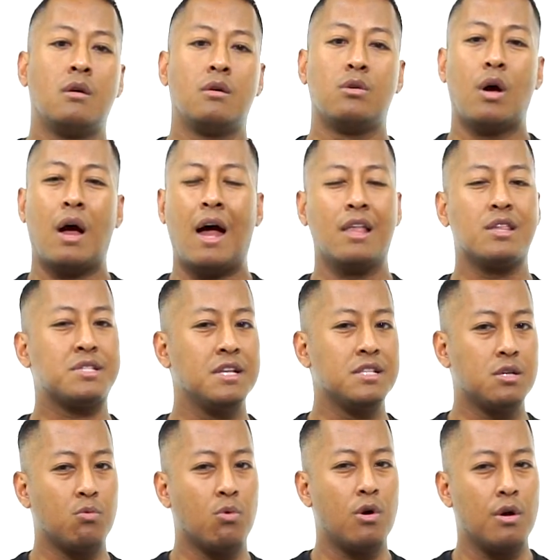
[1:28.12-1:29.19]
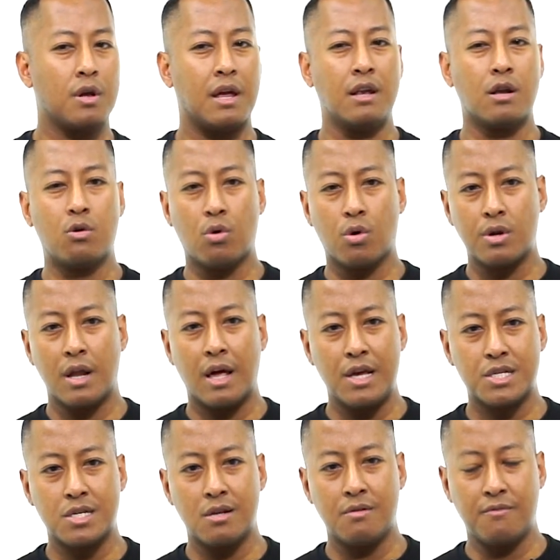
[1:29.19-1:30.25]
Your hands need to work in
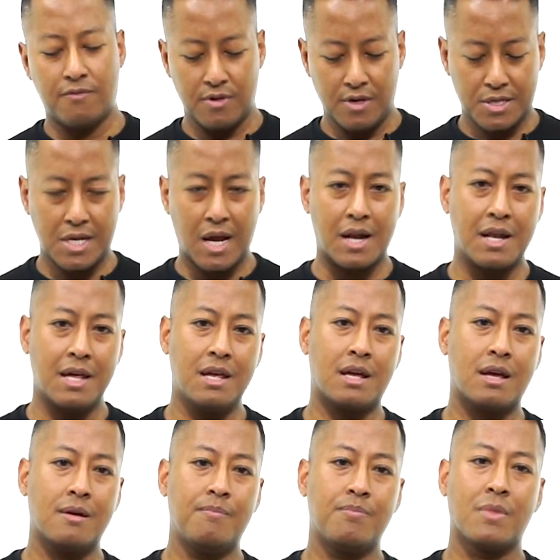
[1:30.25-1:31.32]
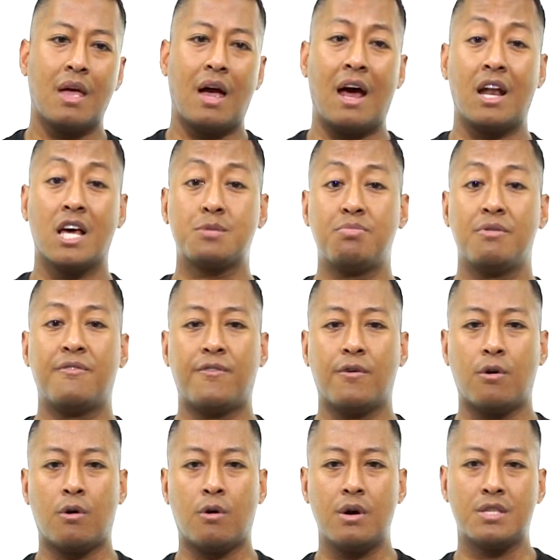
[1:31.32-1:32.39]
coordination for this technique, and as
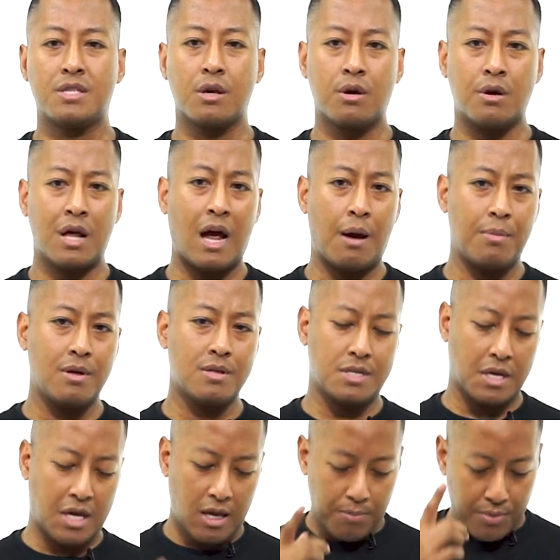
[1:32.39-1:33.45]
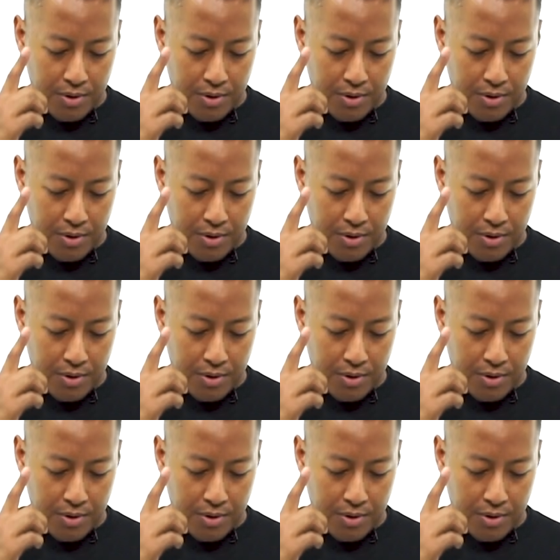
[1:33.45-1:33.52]
before, it's a good habit to keep